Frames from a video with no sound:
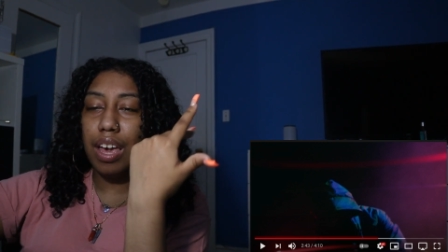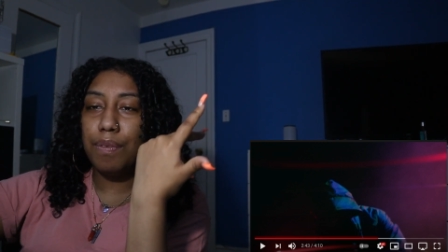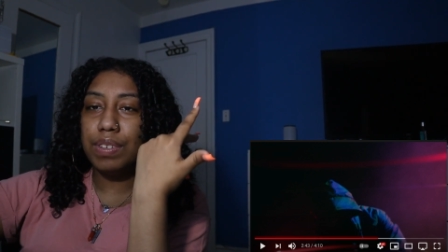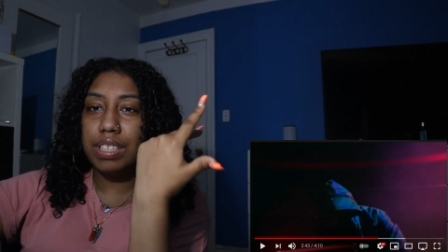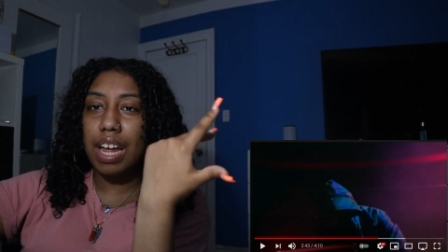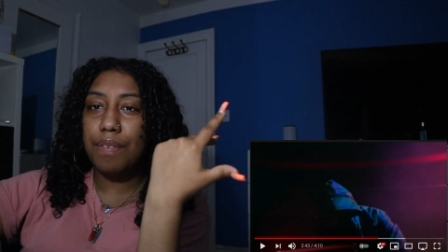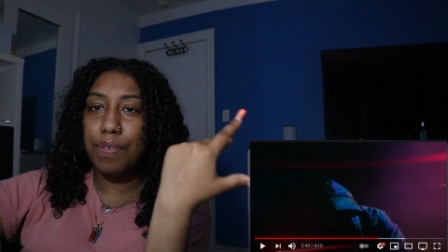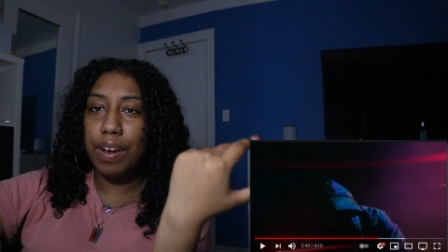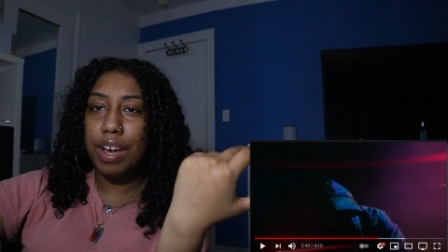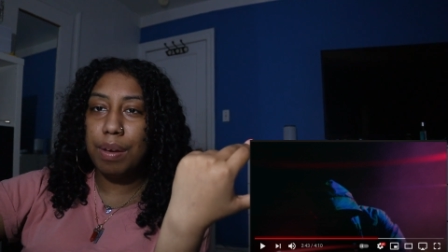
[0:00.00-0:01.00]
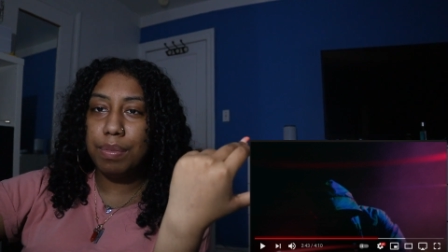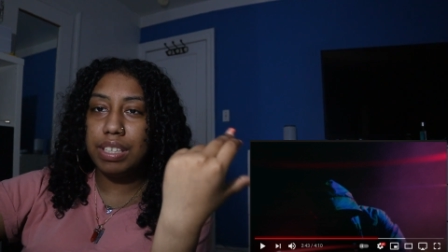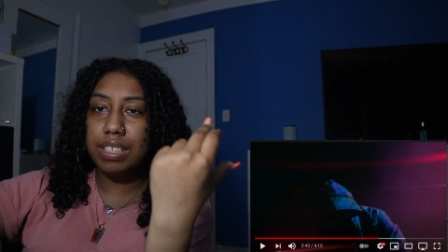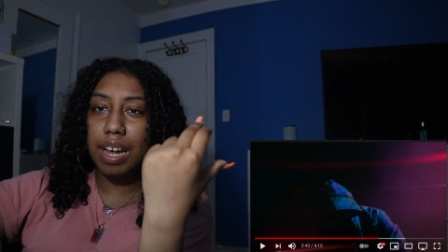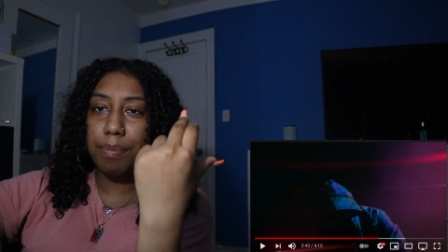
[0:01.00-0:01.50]
if it's not for him,
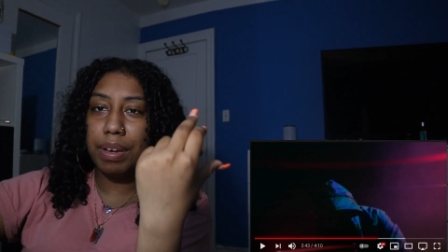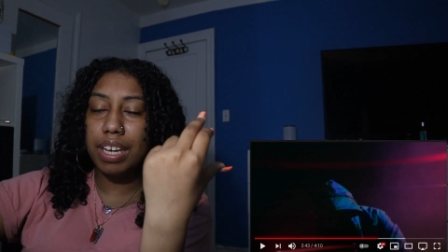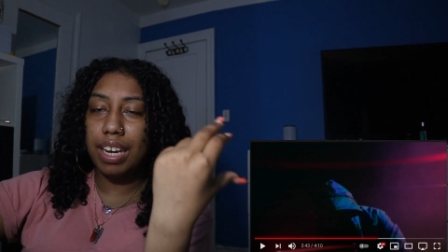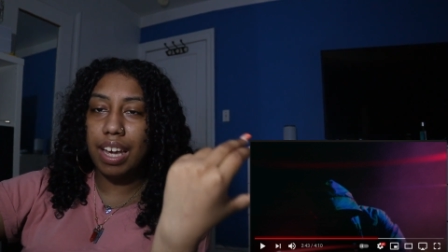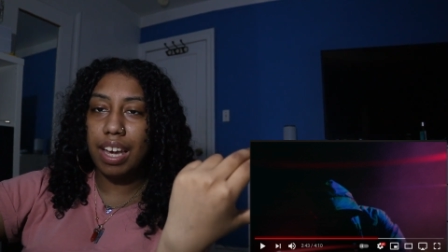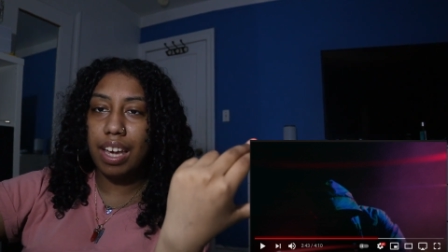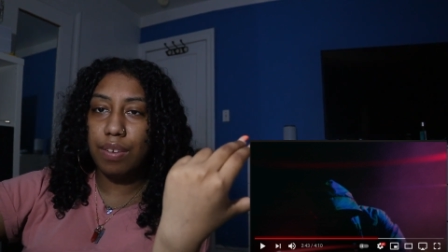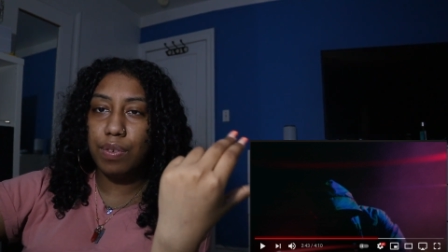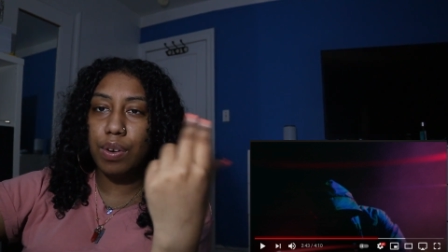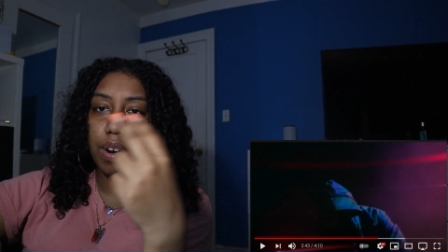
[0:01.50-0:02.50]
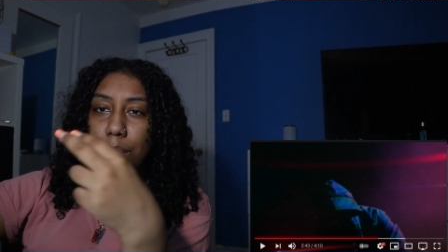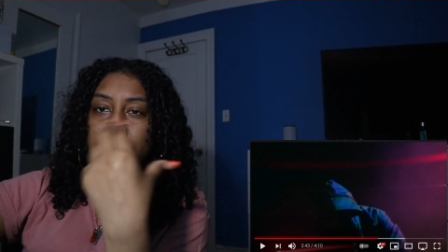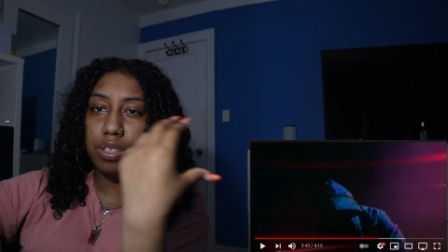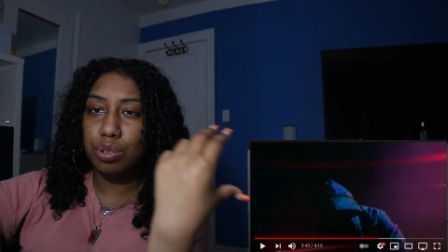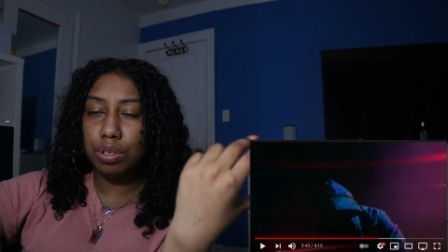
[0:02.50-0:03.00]
he's not making a hit. If you know what I
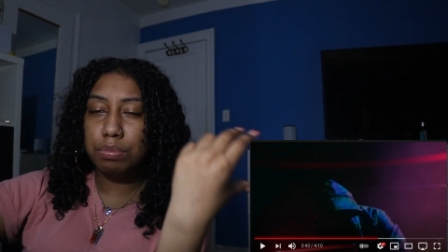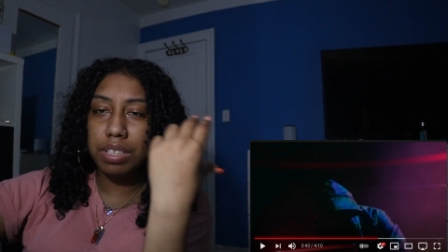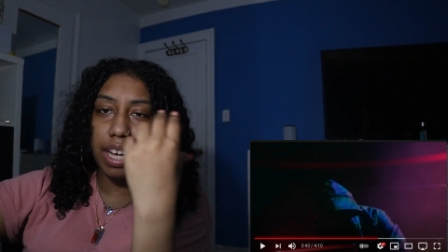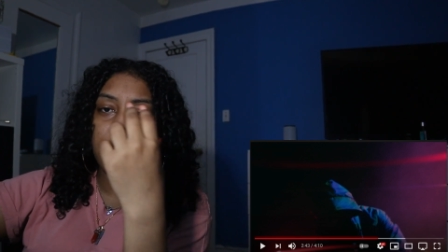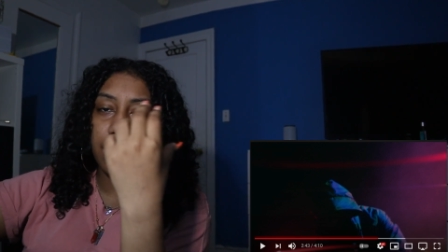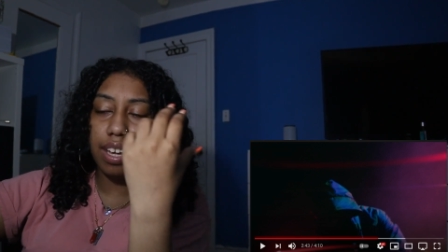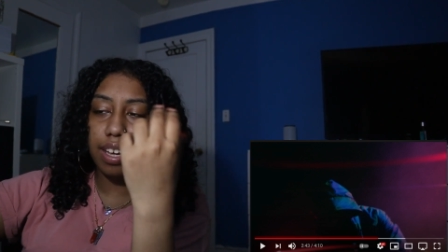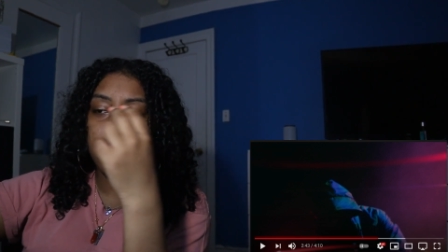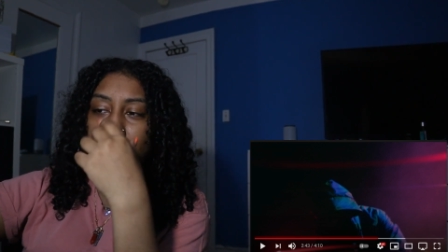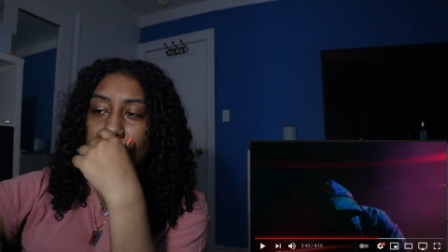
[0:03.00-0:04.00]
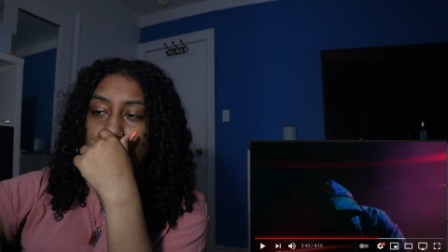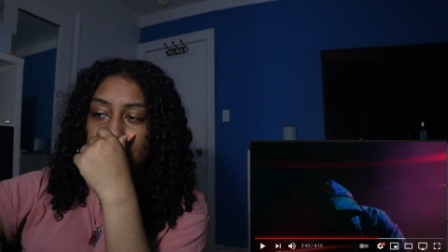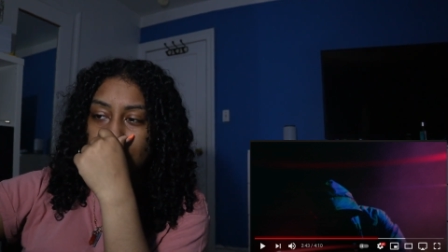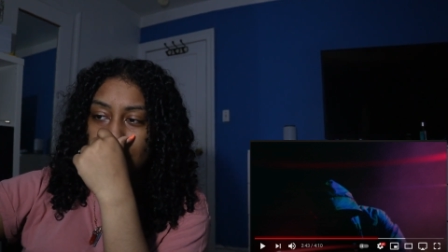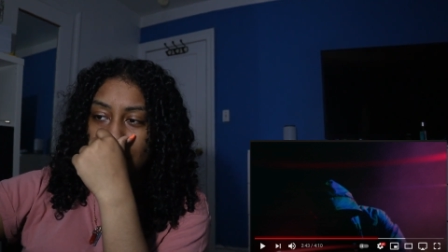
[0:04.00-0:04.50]
mean, Storm's like
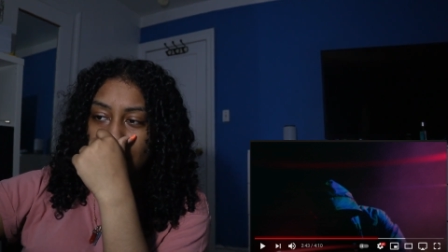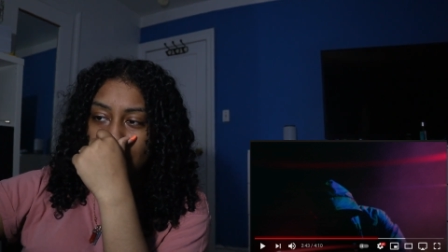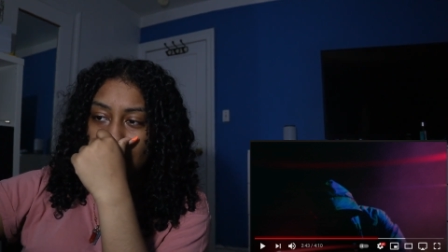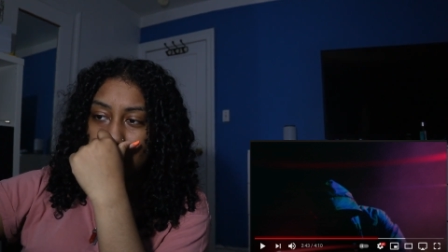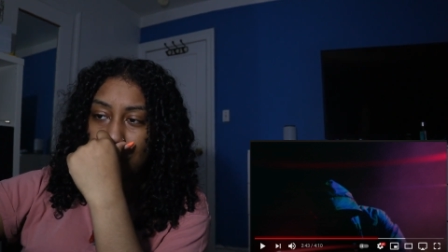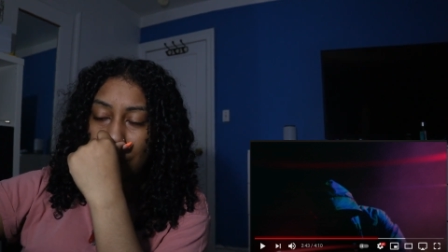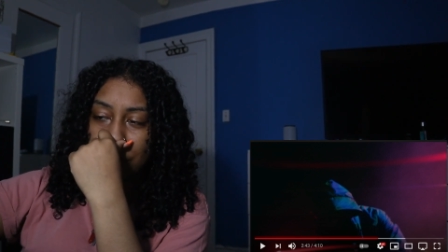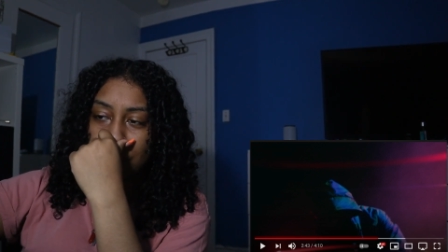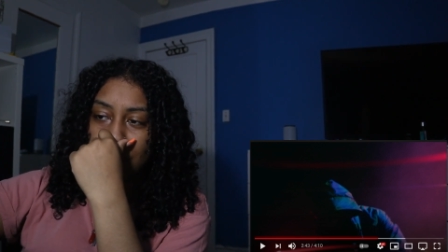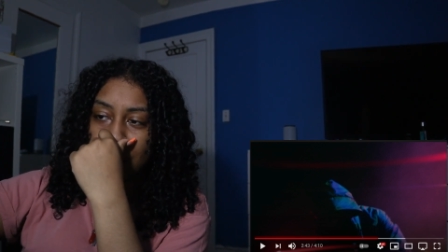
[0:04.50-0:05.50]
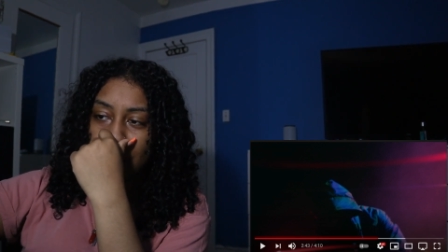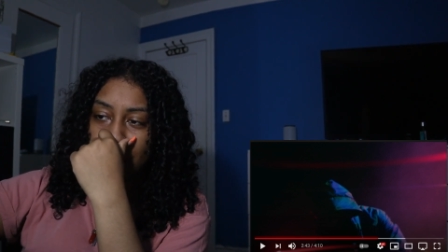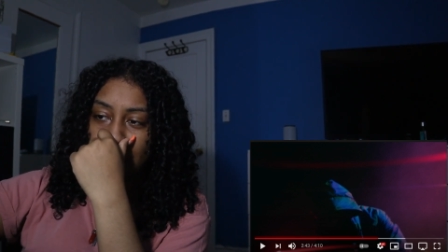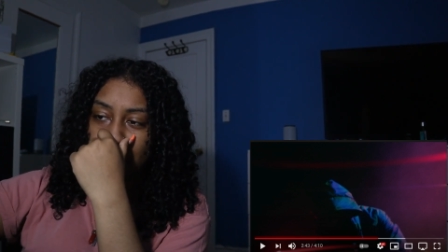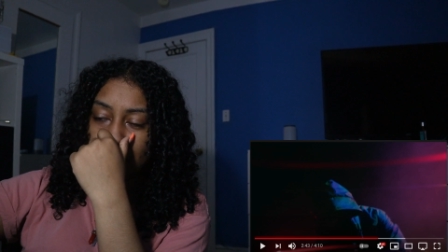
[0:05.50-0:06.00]
he probably need a
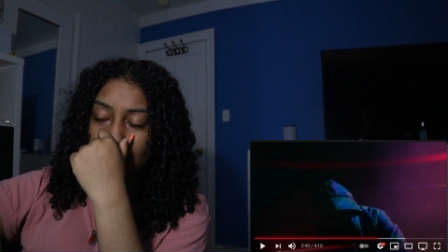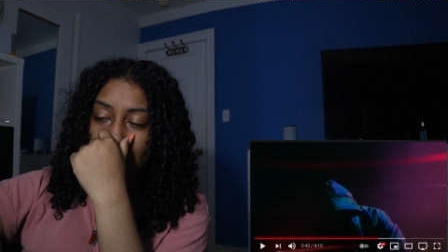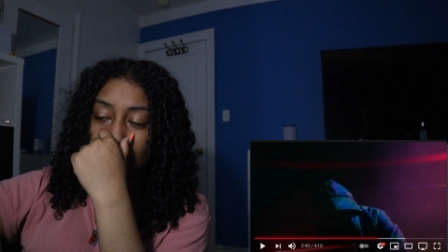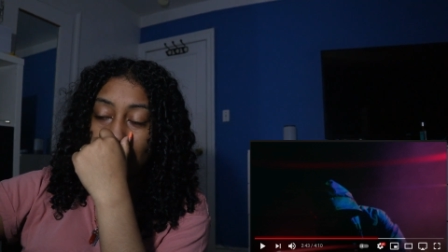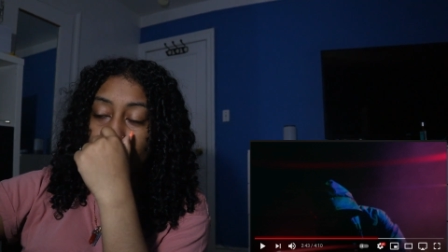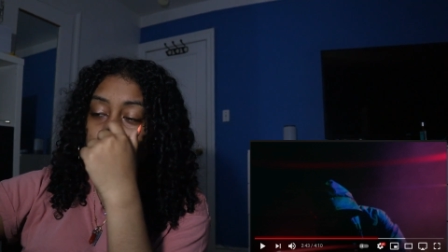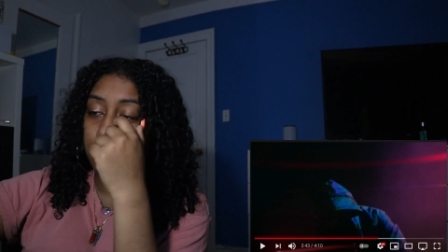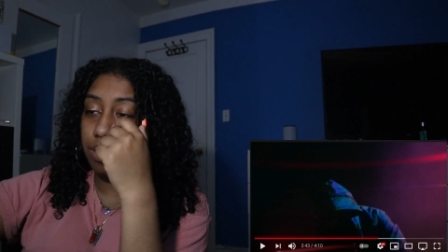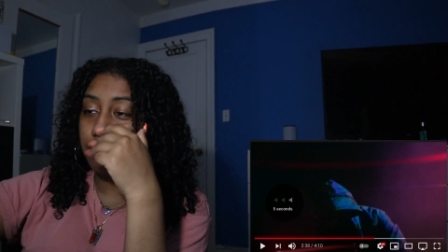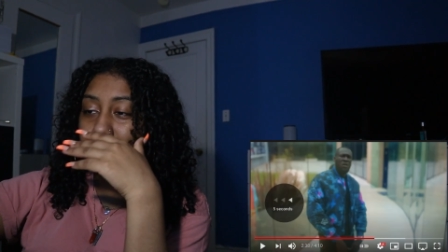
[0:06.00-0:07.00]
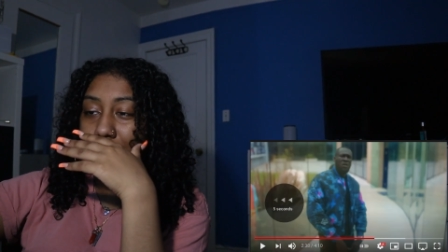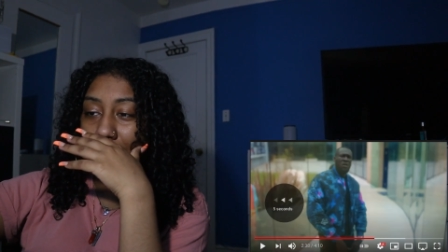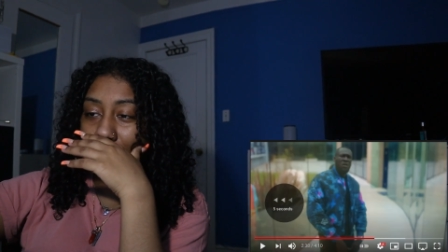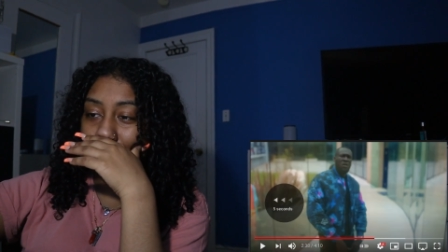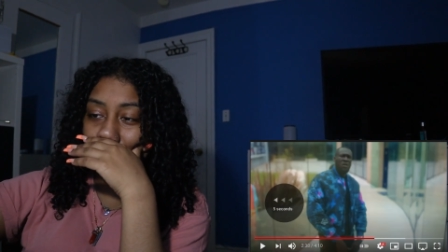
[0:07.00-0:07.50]
hit from. I don't know.
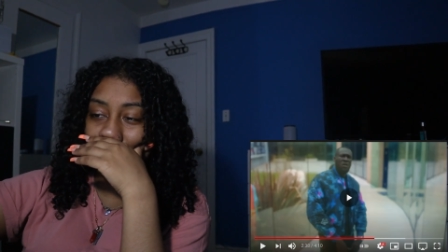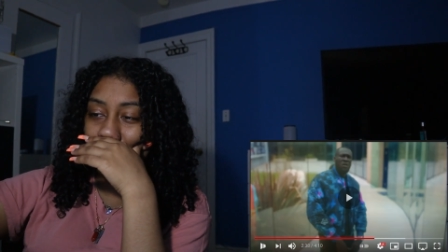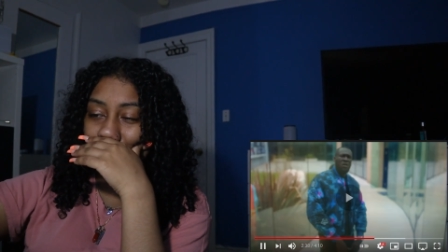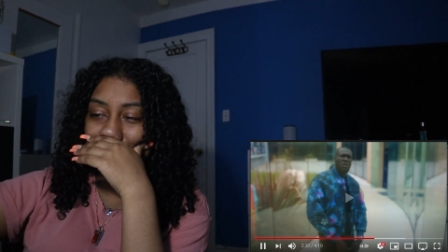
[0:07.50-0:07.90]
I don't know